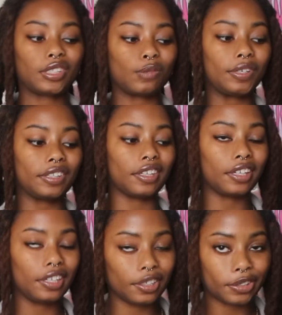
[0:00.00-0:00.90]
to be the
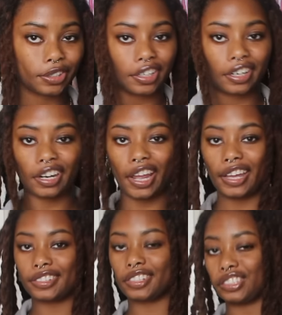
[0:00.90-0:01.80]
healer
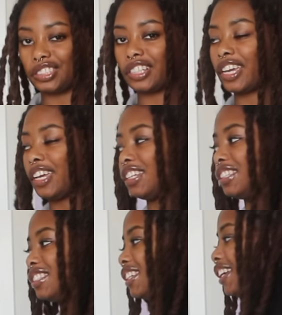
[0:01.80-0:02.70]
at such a young
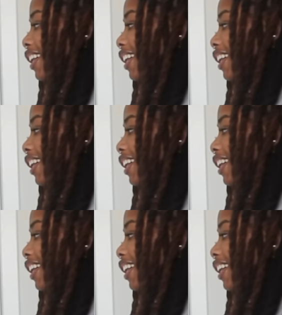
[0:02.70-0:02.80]
age.